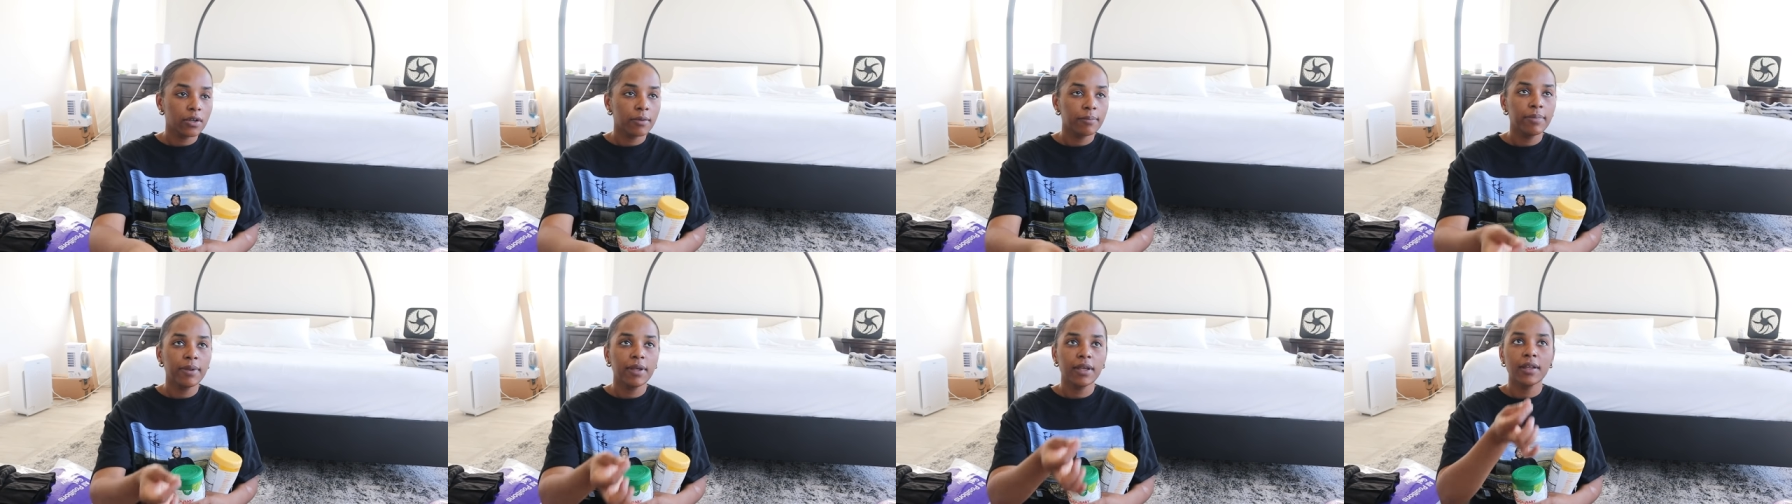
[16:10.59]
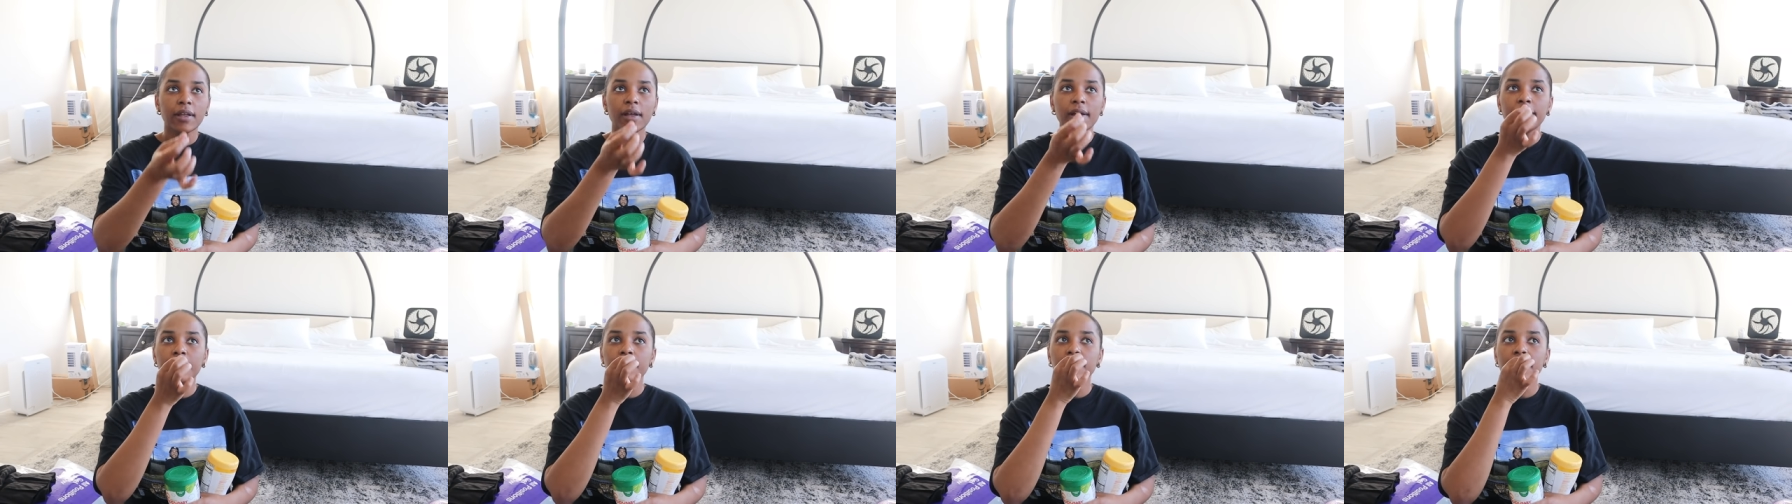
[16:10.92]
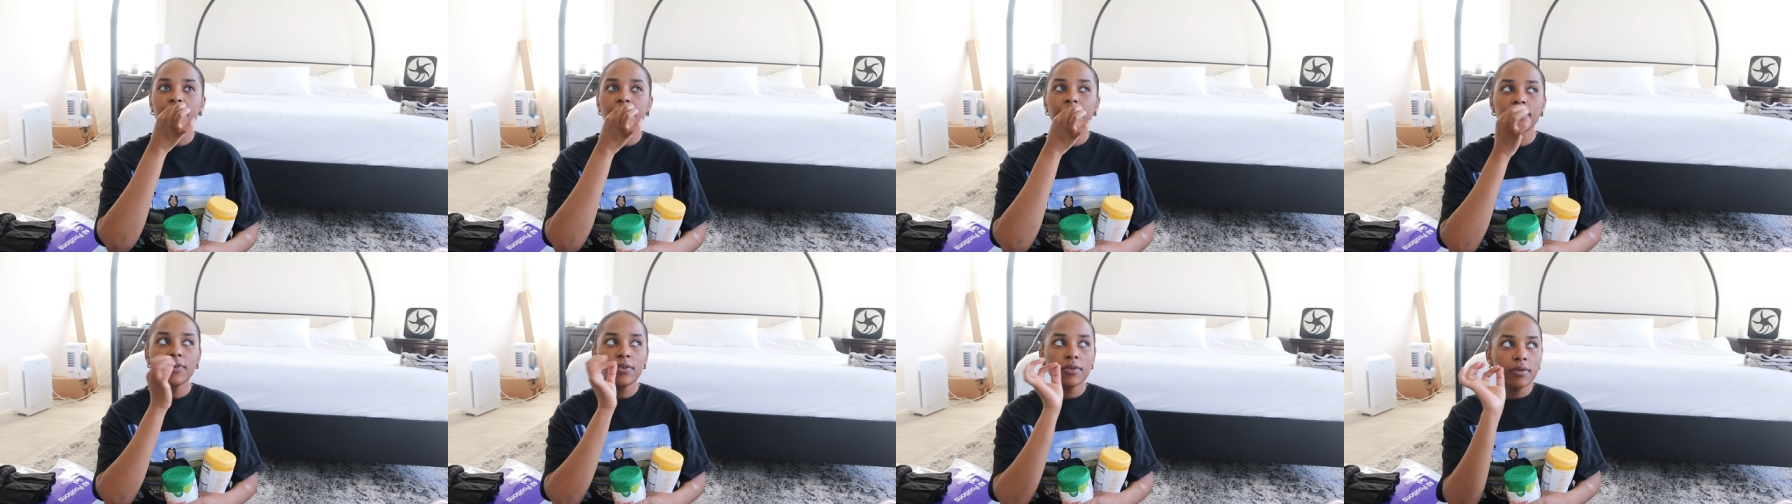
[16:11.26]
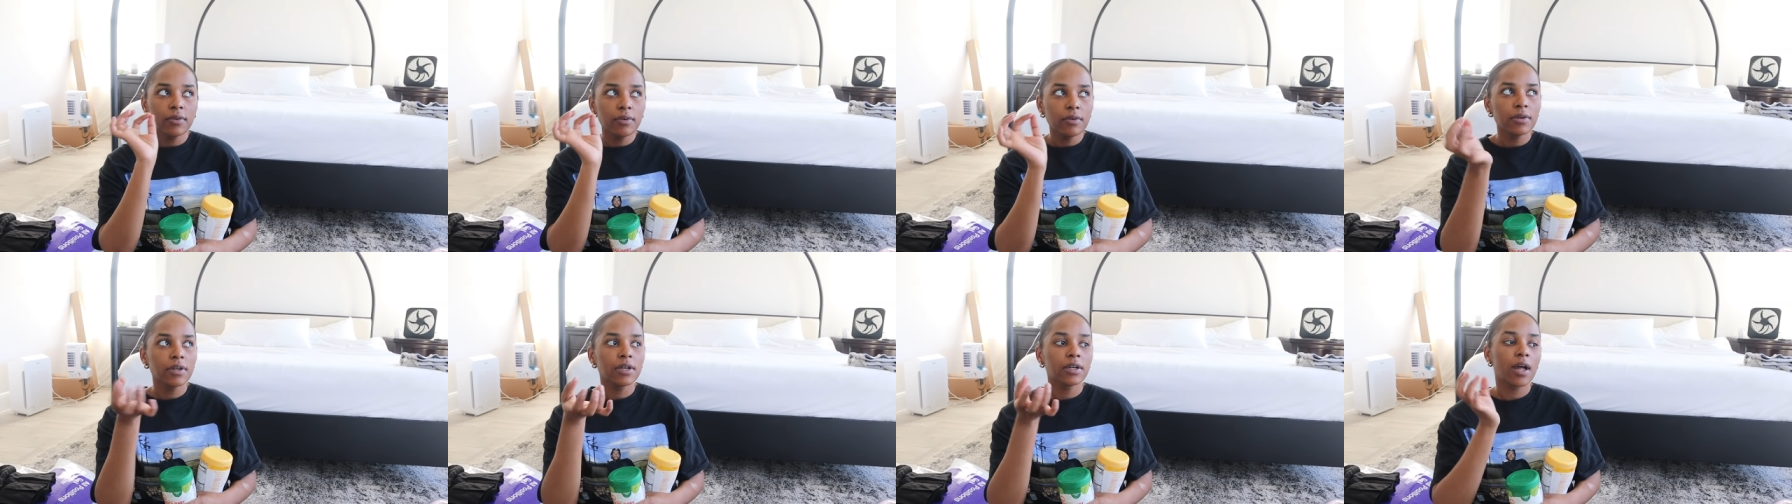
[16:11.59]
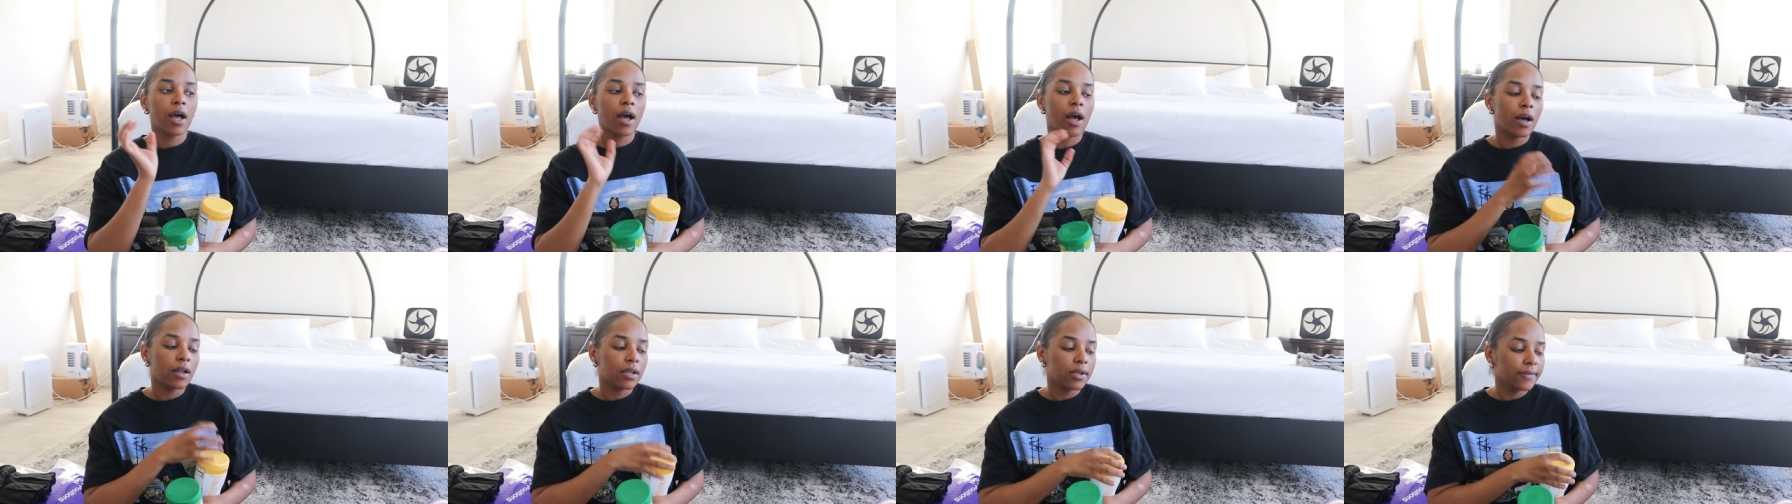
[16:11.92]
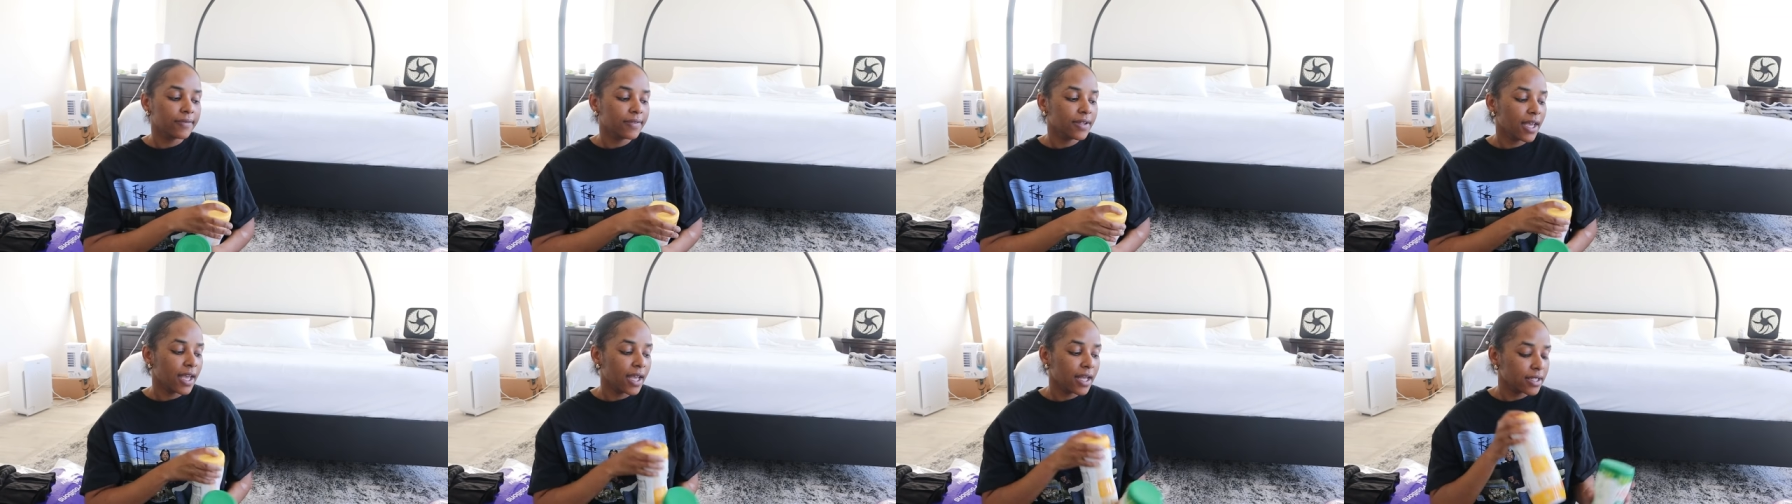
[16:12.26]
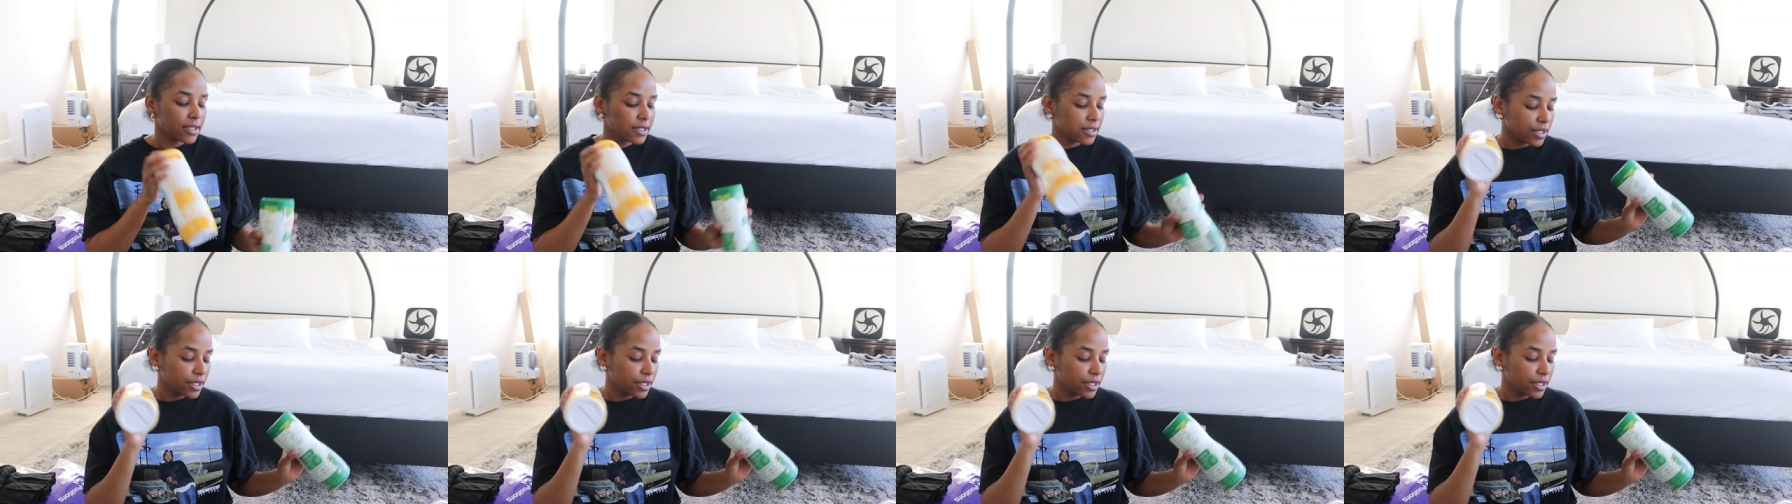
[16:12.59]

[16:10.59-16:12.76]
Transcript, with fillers: to pick up the food and all of that.